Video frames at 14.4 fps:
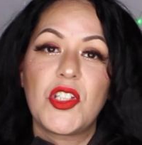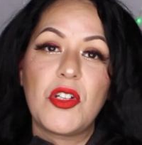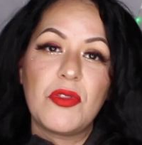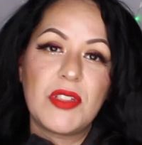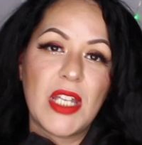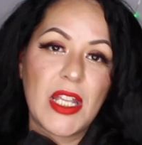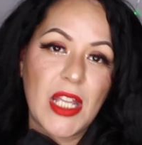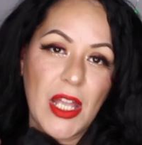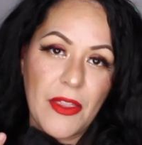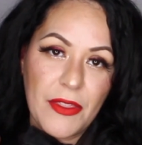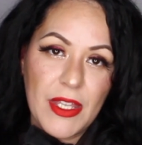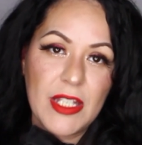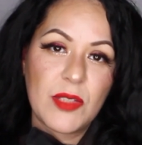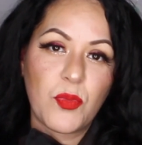
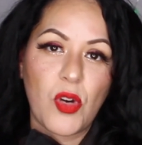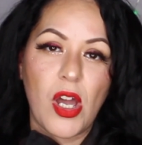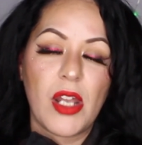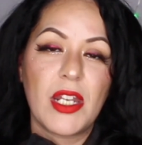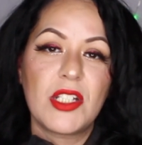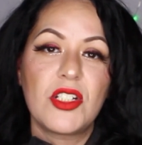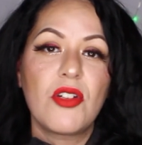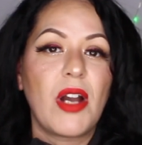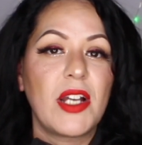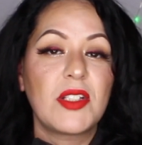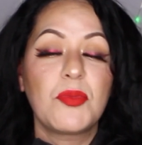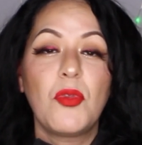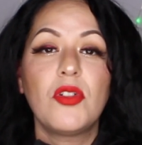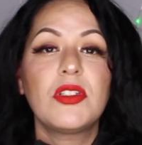using these products, you
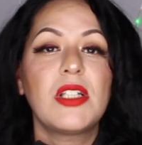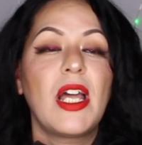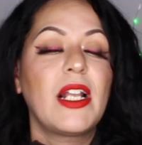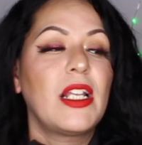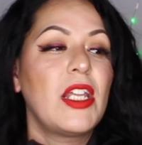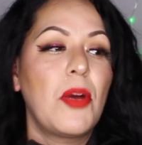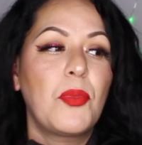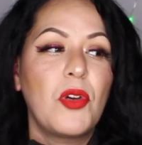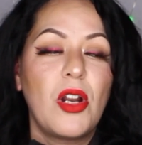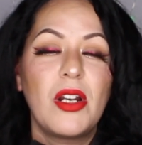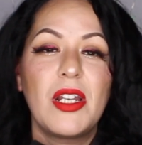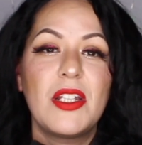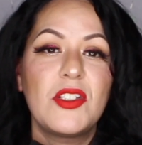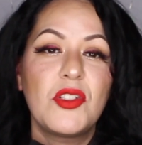guys. Most likely I'll
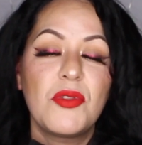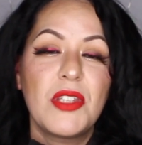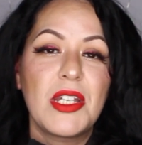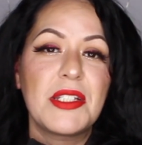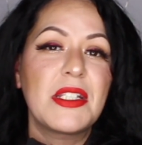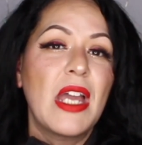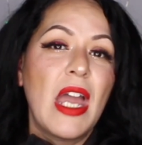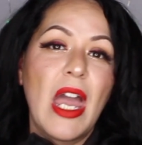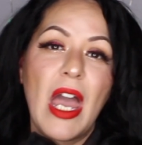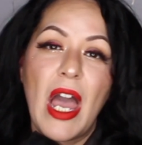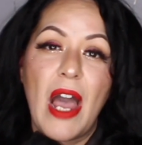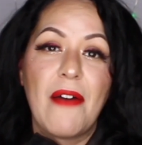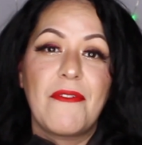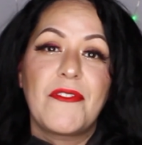probably do this
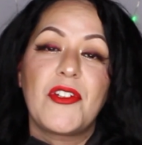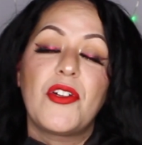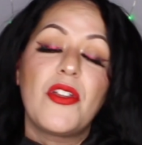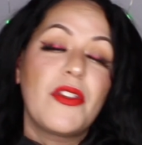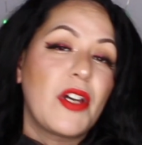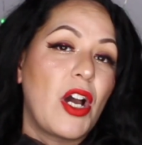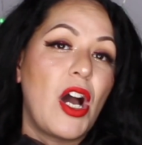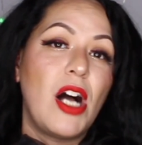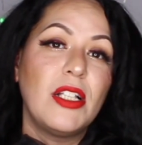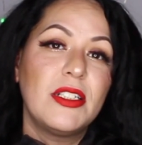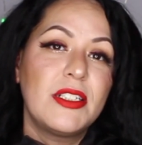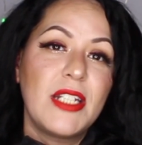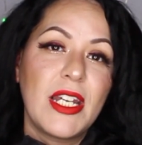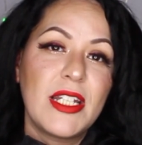after the
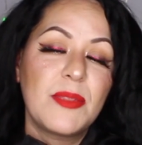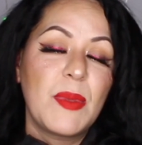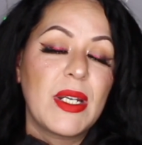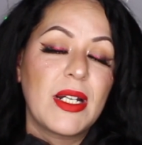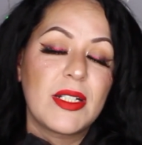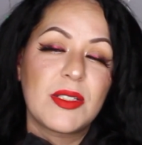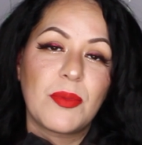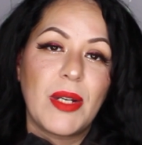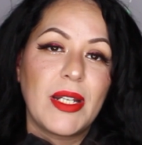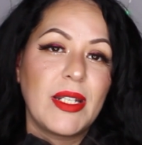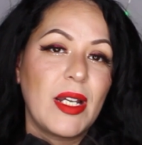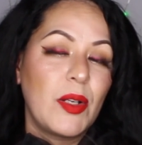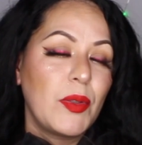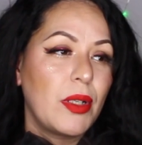holidays, because right
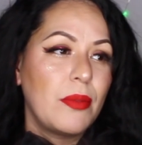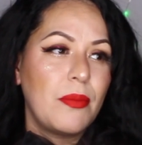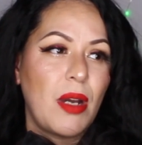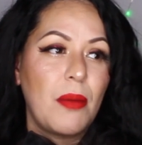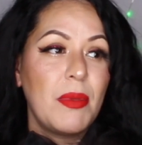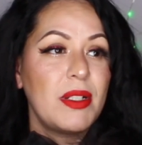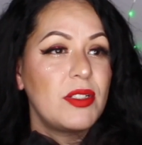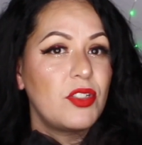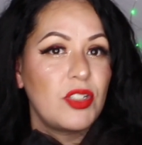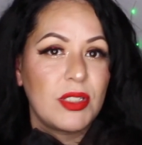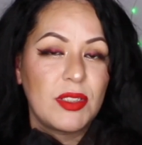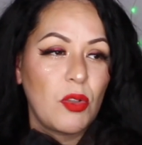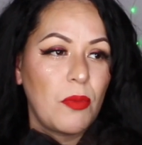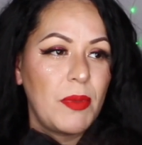now mama is
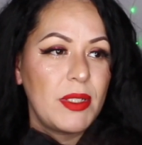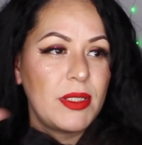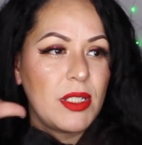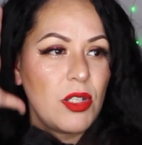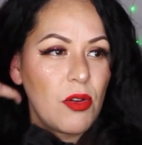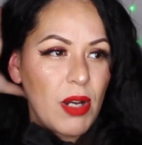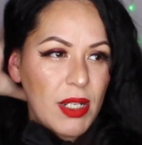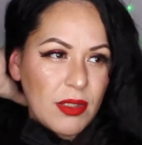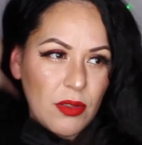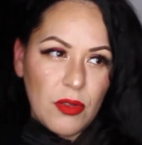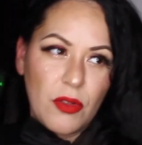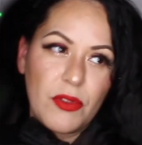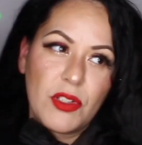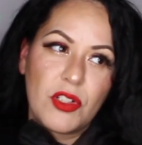just so busy. You guys
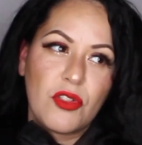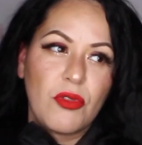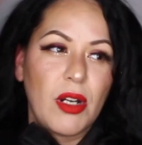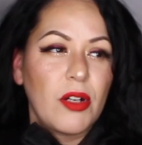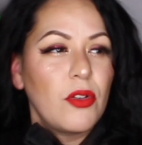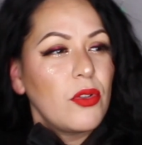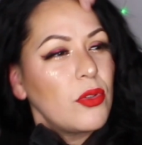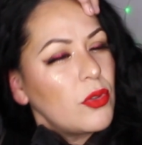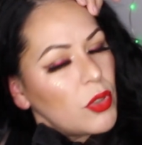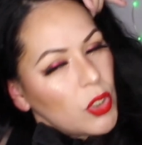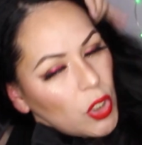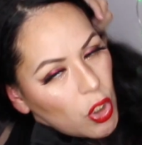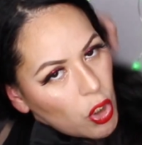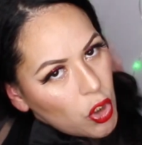don't know the struggle
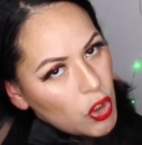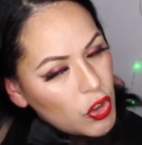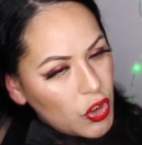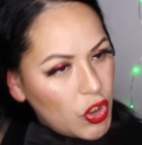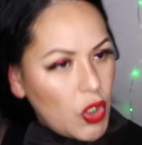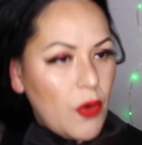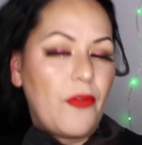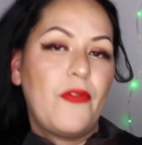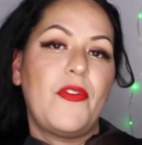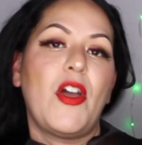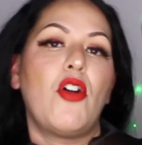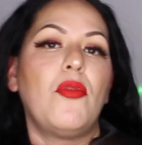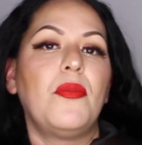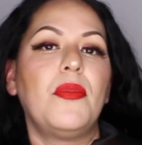to
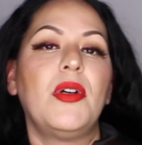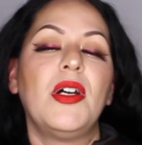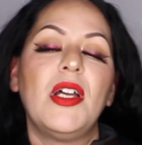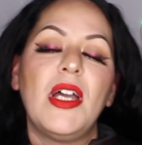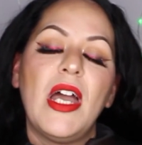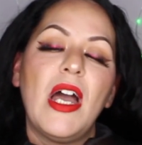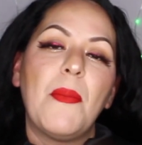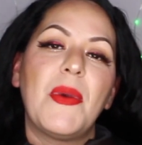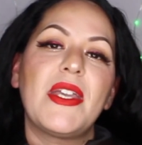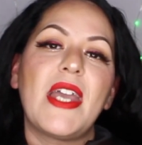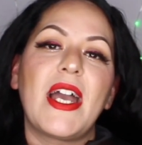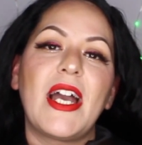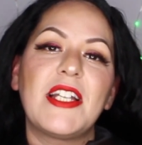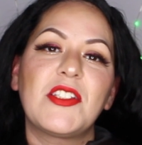film. But
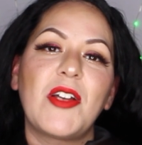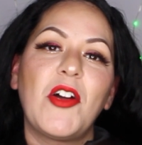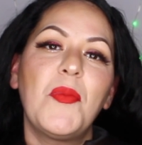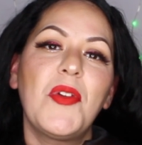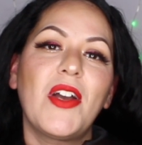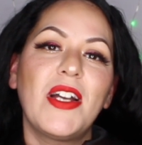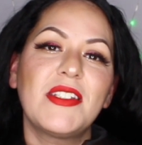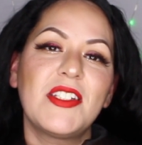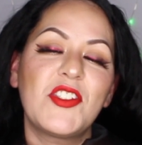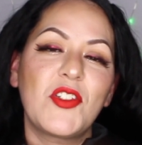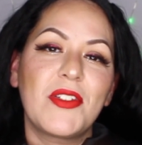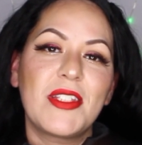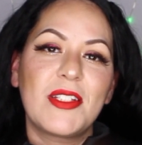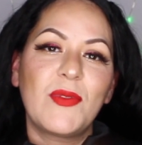yeah, guys, I hope you guys
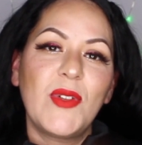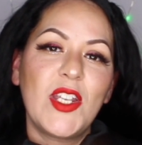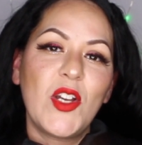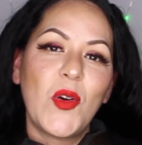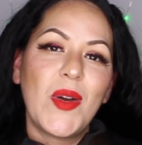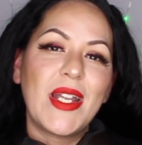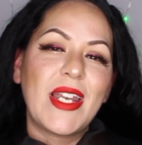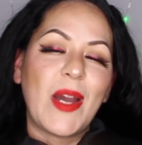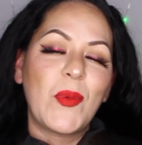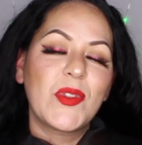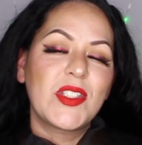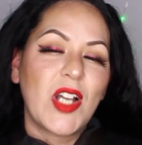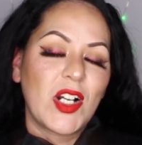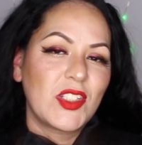enjoyed this video, and I will
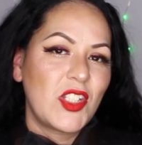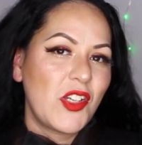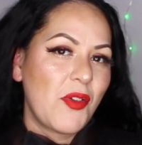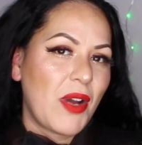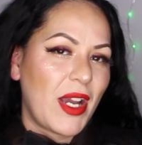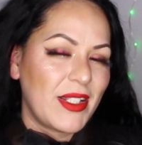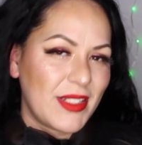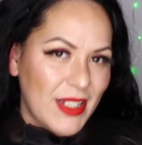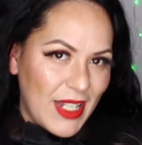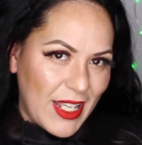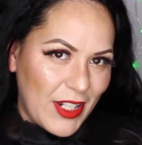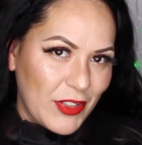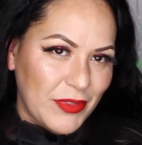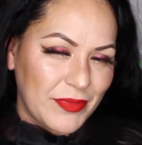talk to you guys
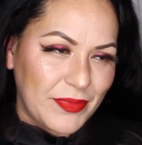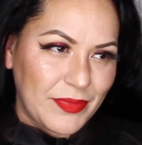later.